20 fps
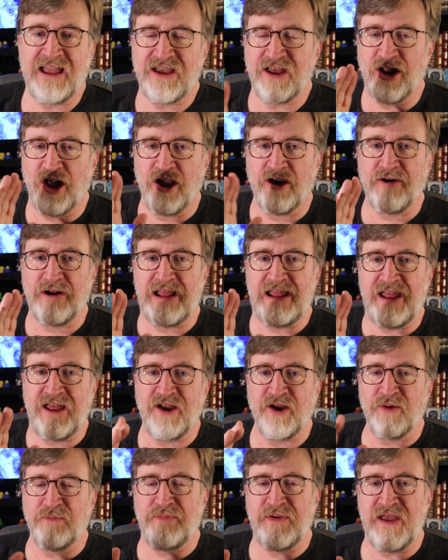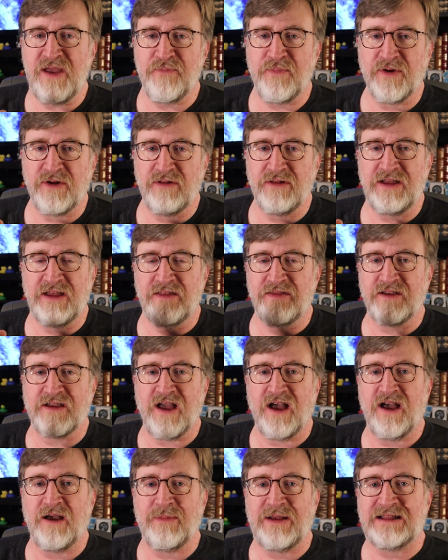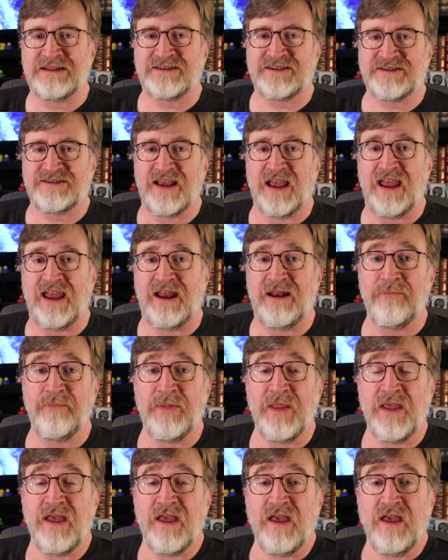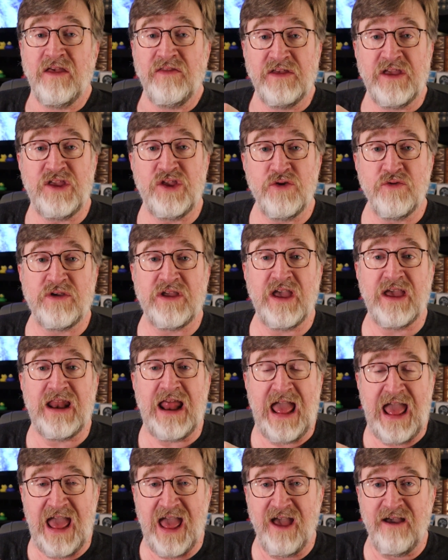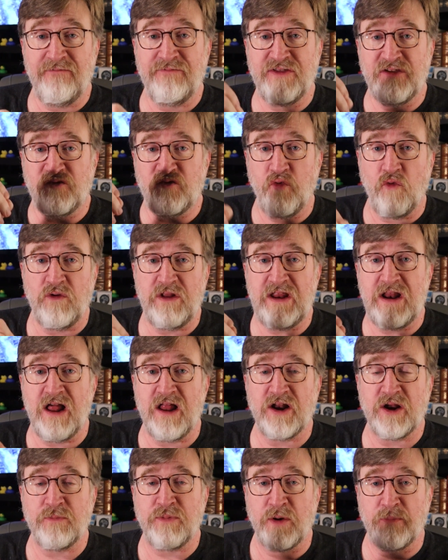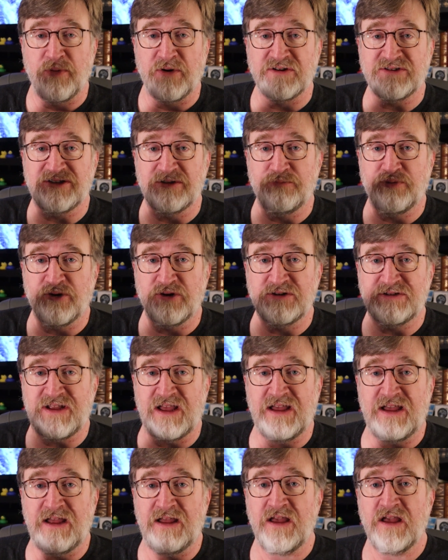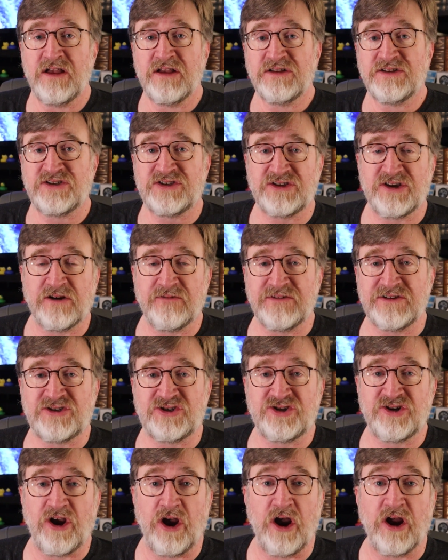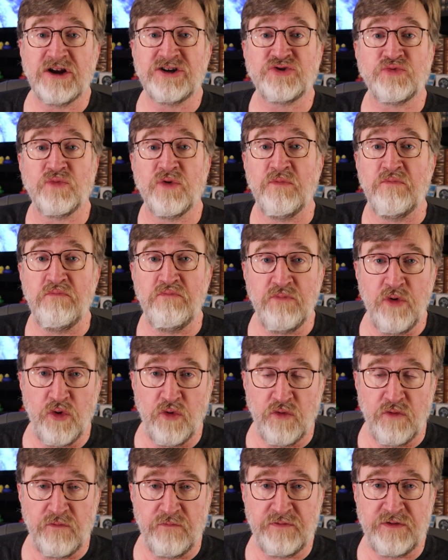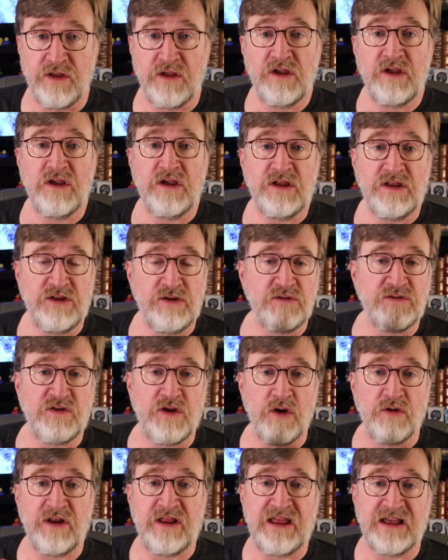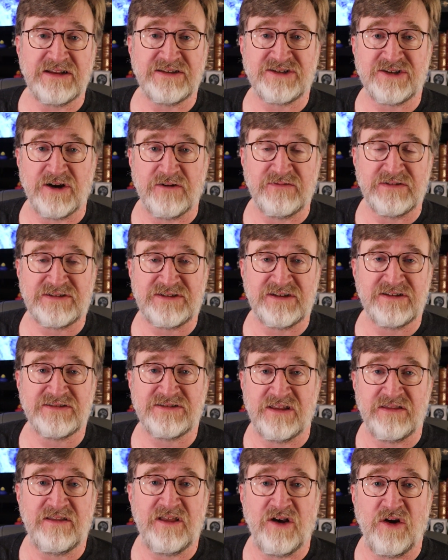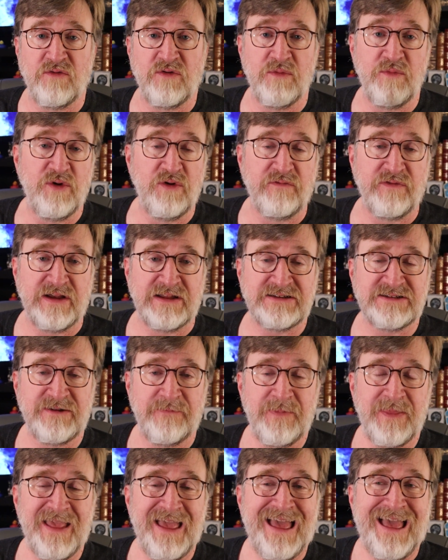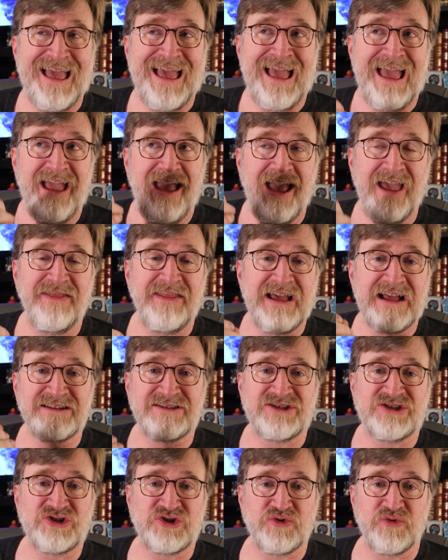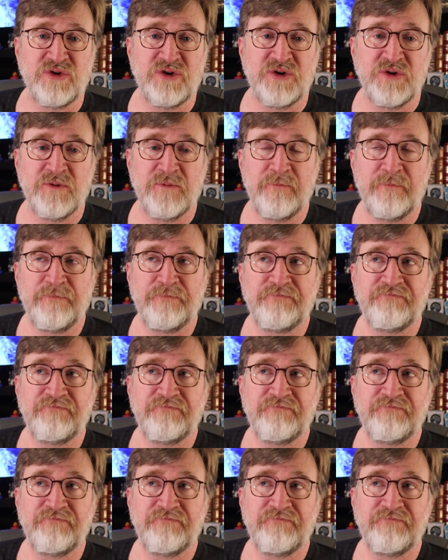I can already hear people in the comments saying that you can have the $20 per person per day service charge removed. You go to guest services and they'll remove it. And that's true.